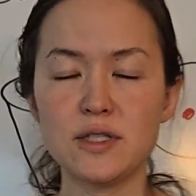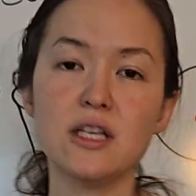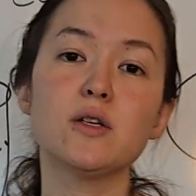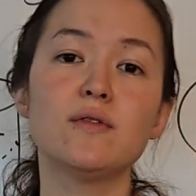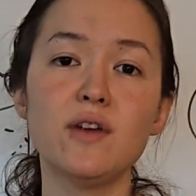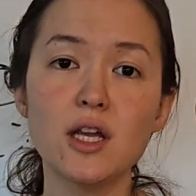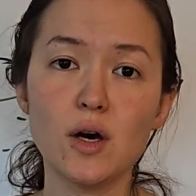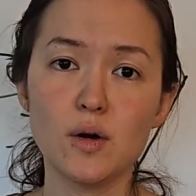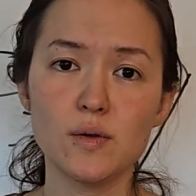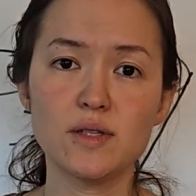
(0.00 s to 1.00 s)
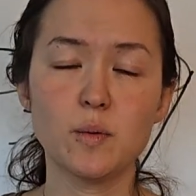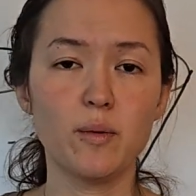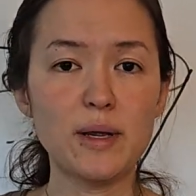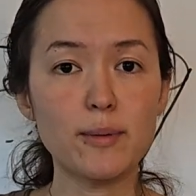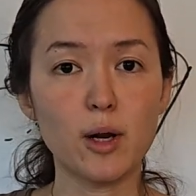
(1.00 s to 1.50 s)
you see those videos where
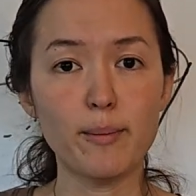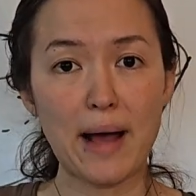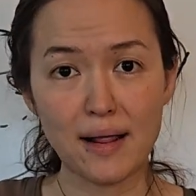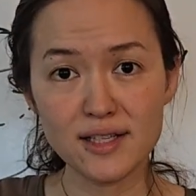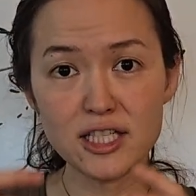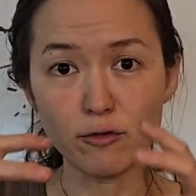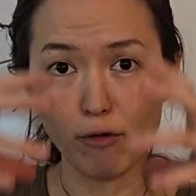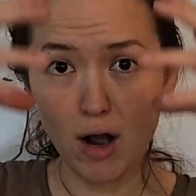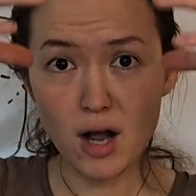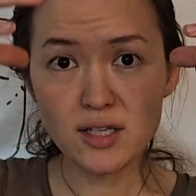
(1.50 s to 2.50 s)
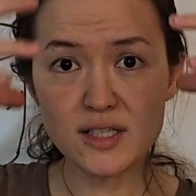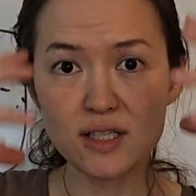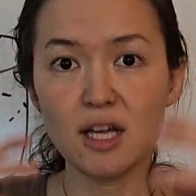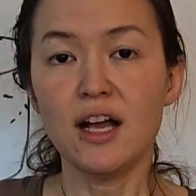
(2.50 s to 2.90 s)
people are balancing rocks,